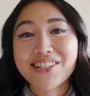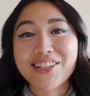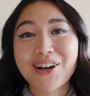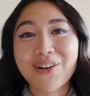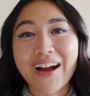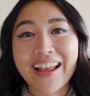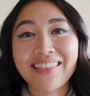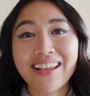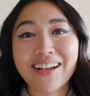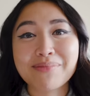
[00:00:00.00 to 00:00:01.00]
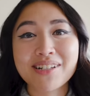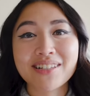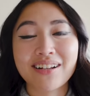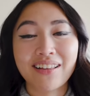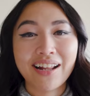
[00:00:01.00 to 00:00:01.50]
So I think I'm just
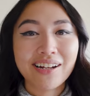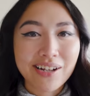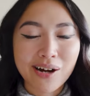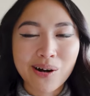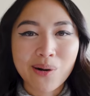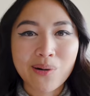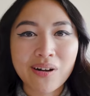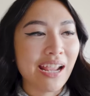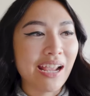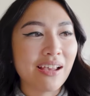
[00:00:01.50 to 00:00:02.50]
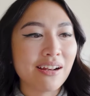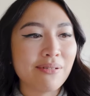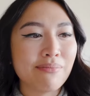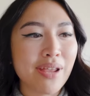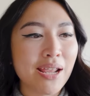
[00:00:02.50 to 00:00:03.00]
gonna let it go
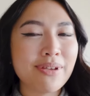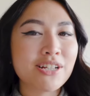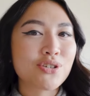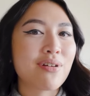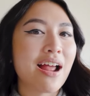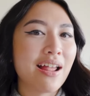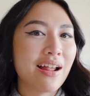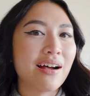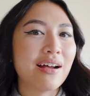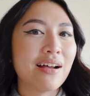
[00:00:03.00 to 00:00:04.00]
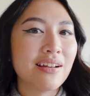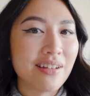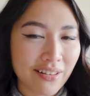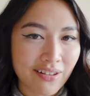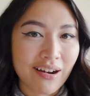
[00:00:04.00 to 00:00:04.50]
and maybe try
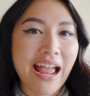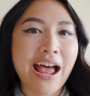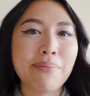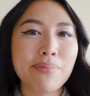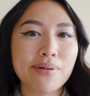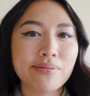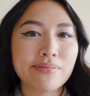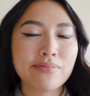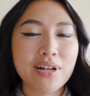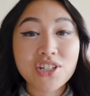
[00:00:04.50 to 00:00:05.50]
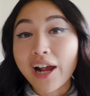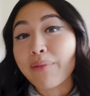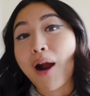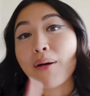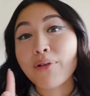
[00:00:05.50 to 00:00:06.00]
another app, which I
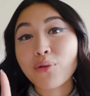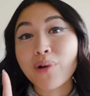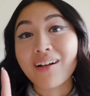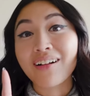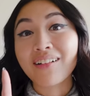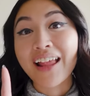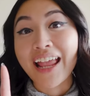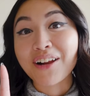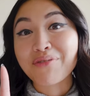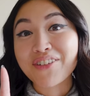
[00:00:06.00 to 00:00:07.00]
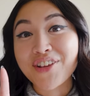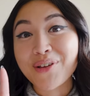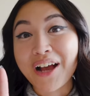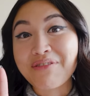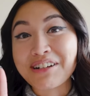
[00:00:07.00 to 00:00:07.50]
probably will, and
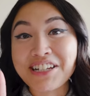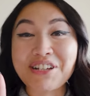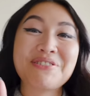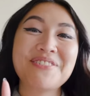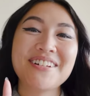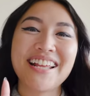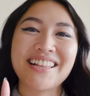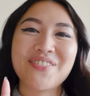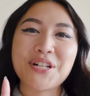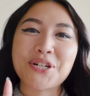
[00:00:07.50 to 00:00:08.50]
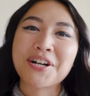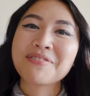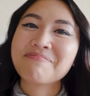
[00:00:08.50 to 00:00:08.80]
review that one too in the future.